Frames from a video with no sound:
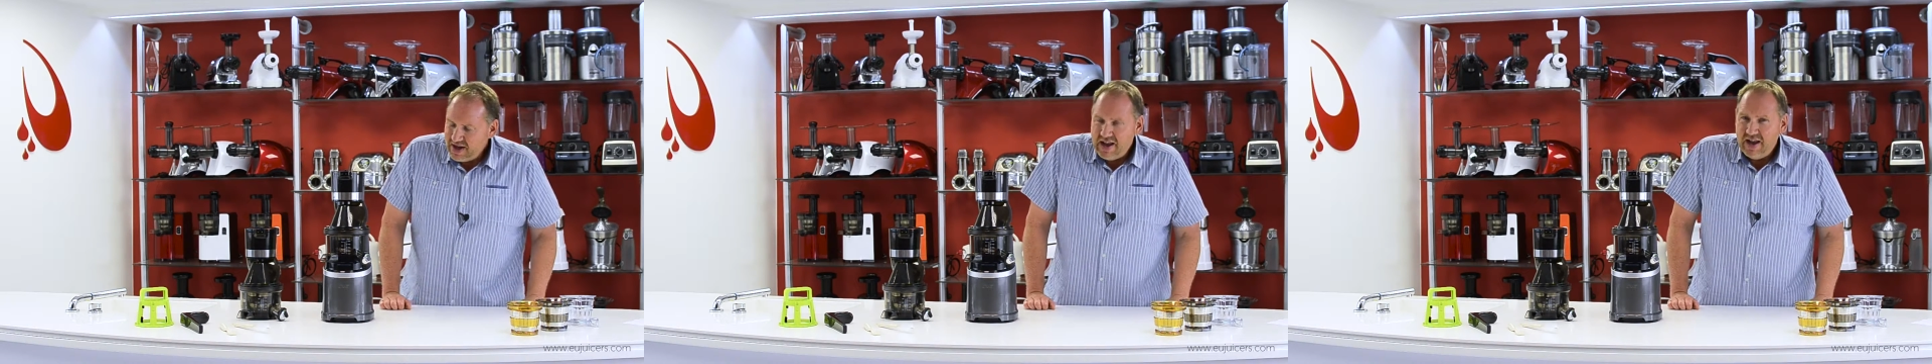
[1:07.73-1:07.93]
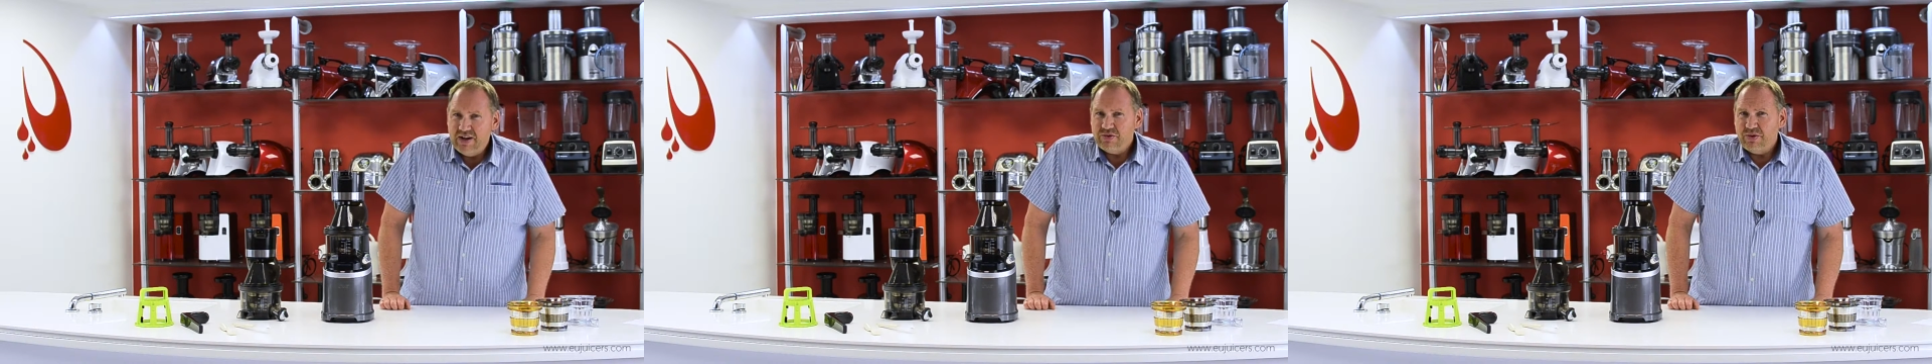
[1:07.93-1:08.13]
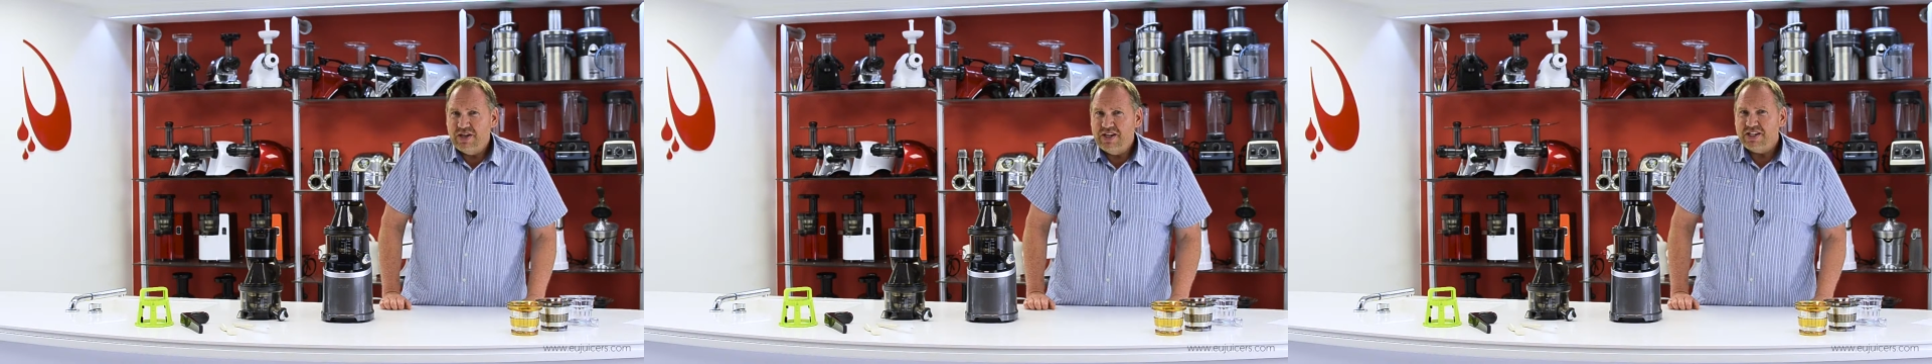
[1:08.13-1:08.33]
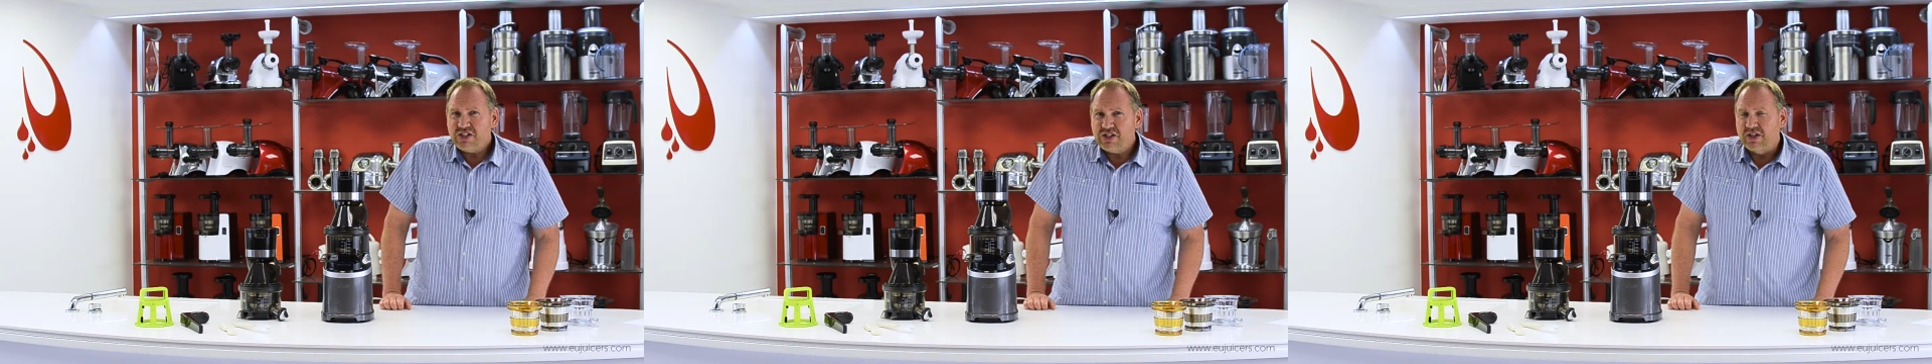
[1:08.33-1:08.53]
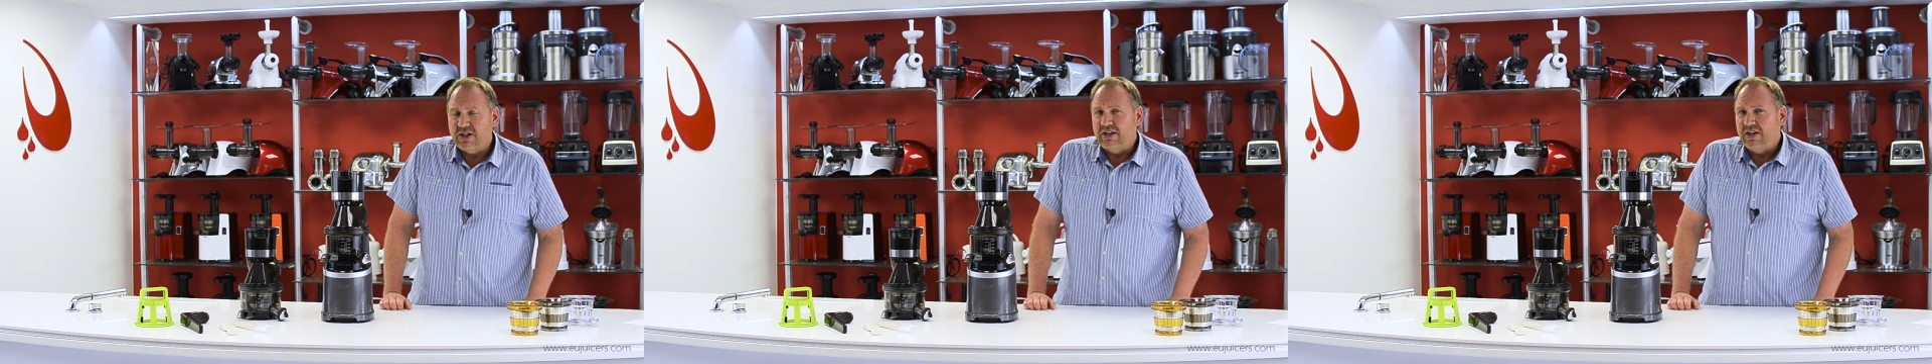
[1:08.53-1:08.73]
And
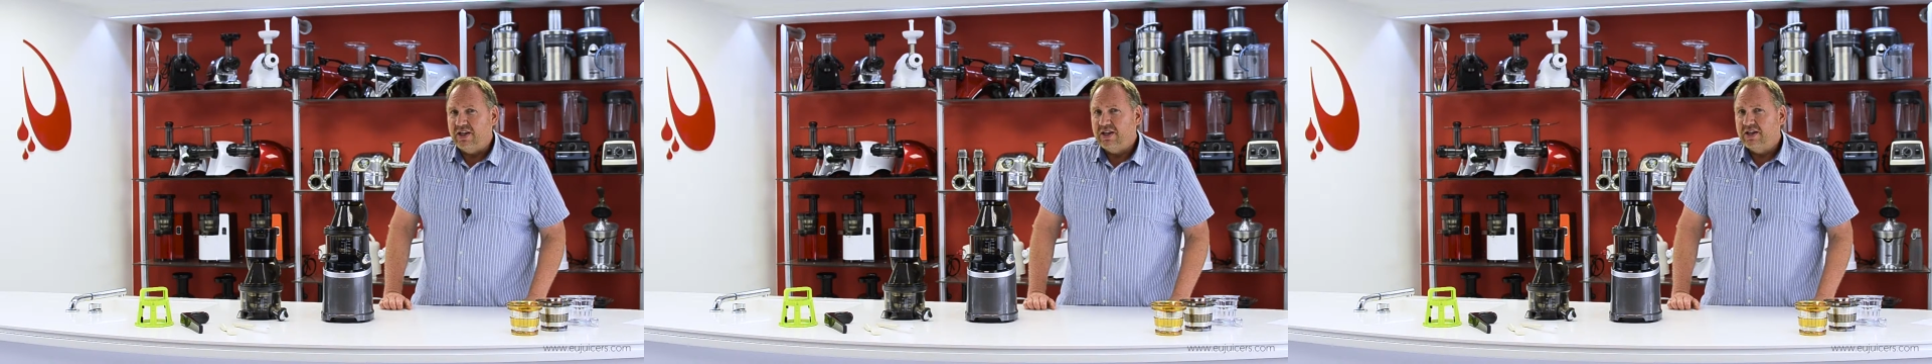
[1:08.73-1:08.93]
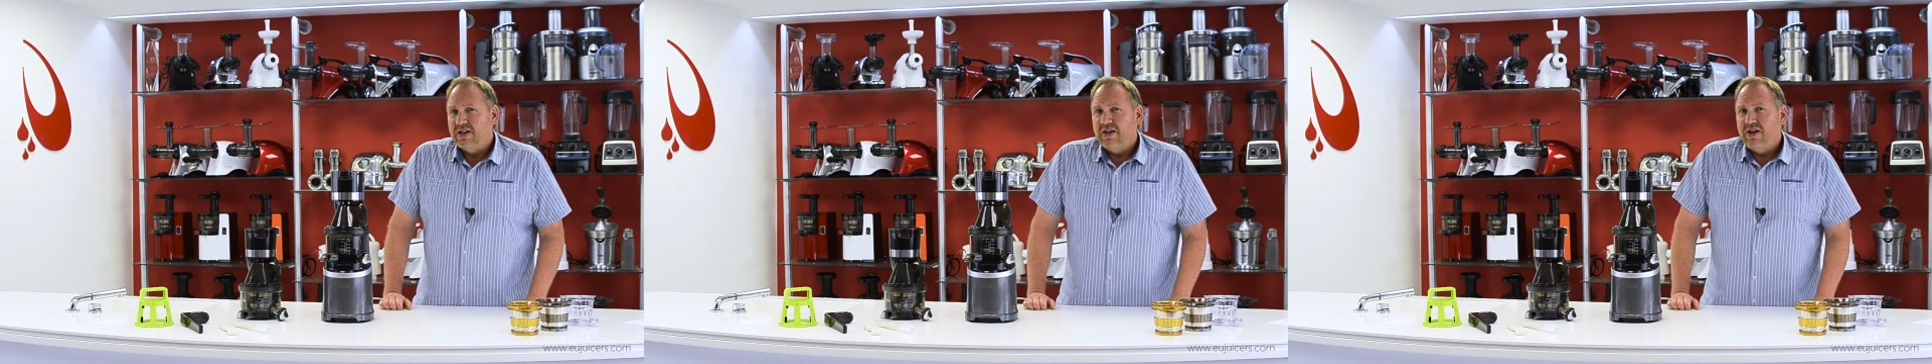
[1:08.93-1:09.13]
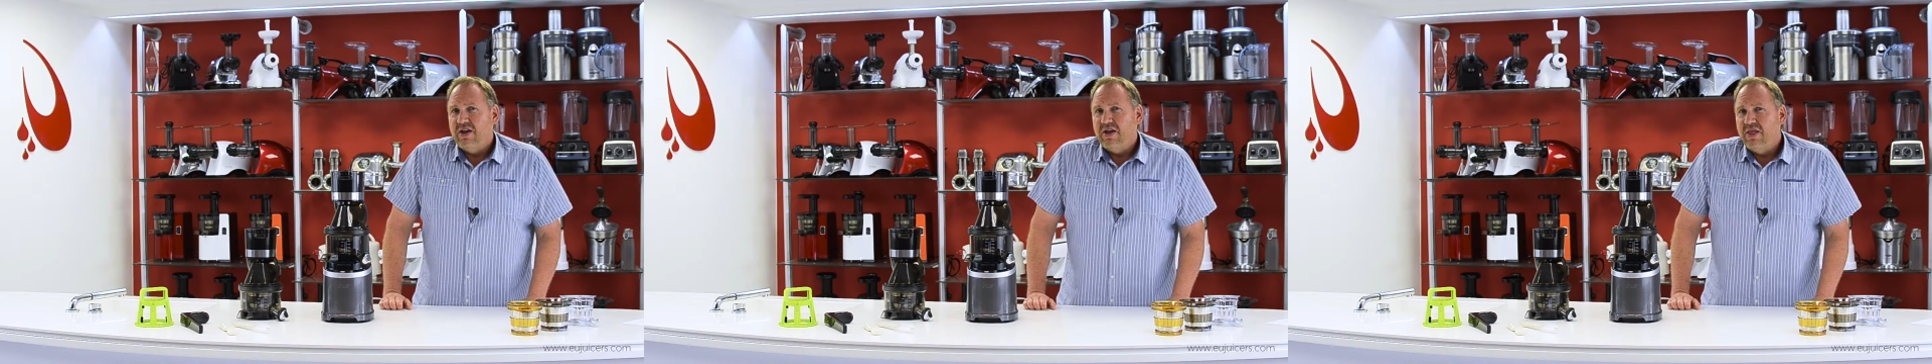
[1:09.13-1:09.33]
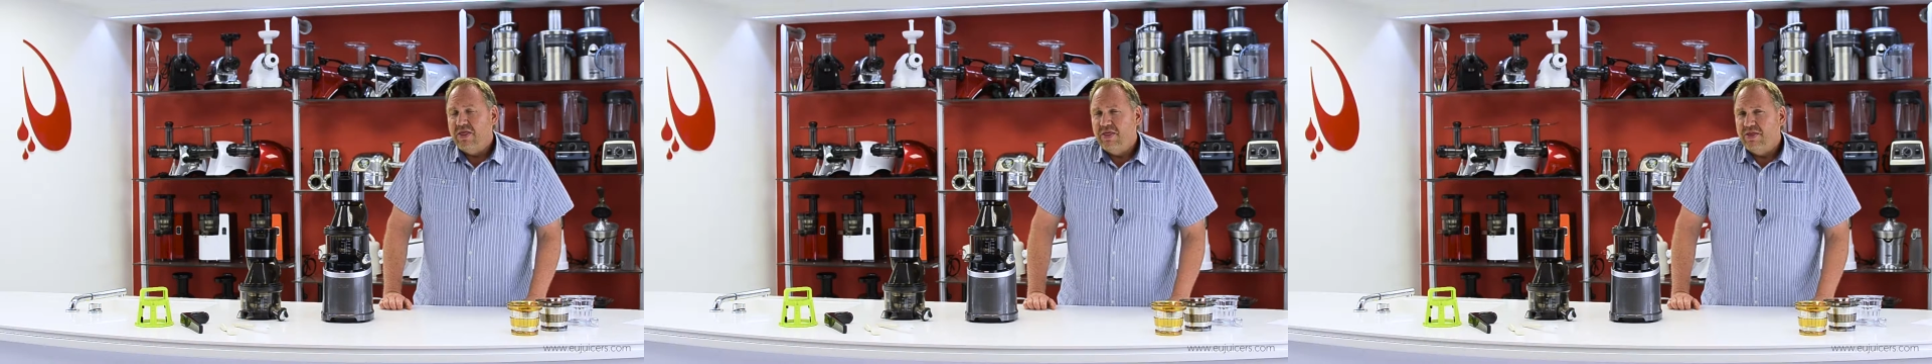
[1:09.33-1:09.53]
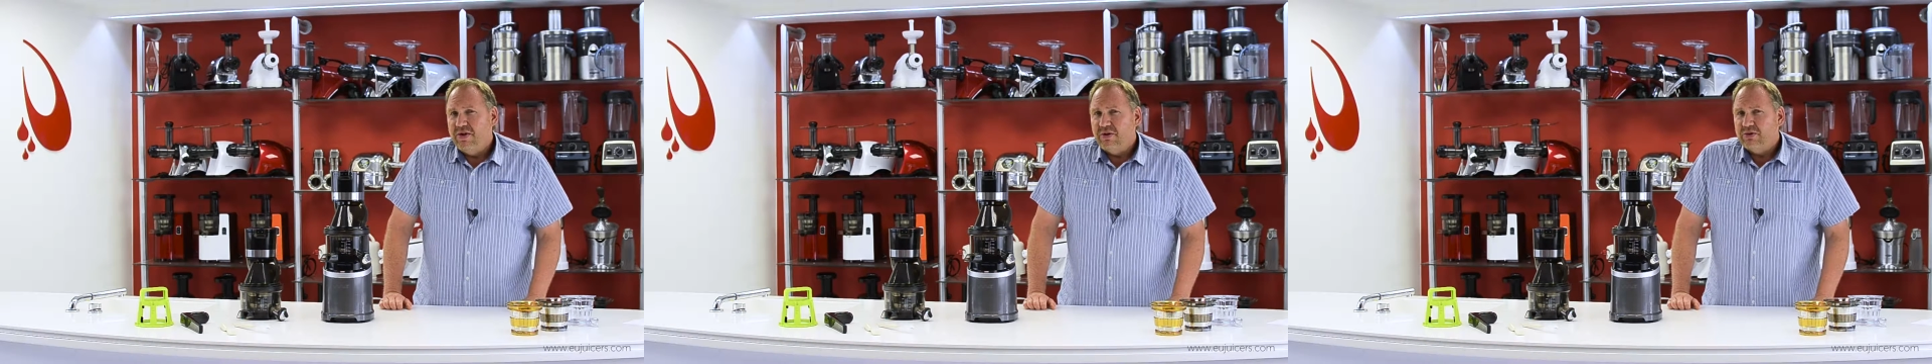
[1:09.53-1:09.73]
traditionally,
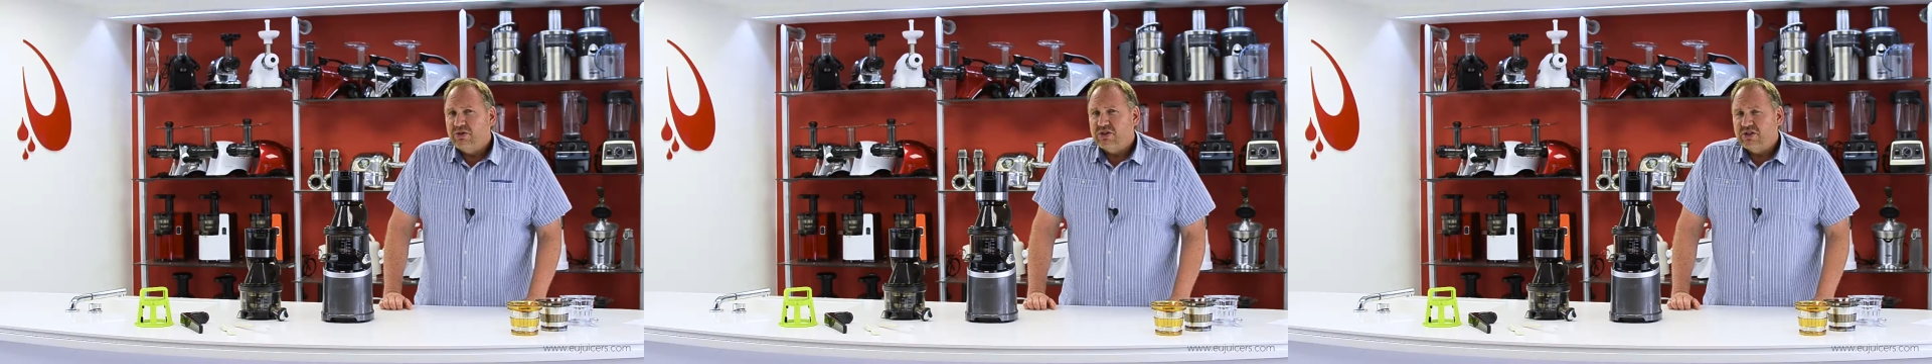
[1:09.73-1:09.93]
those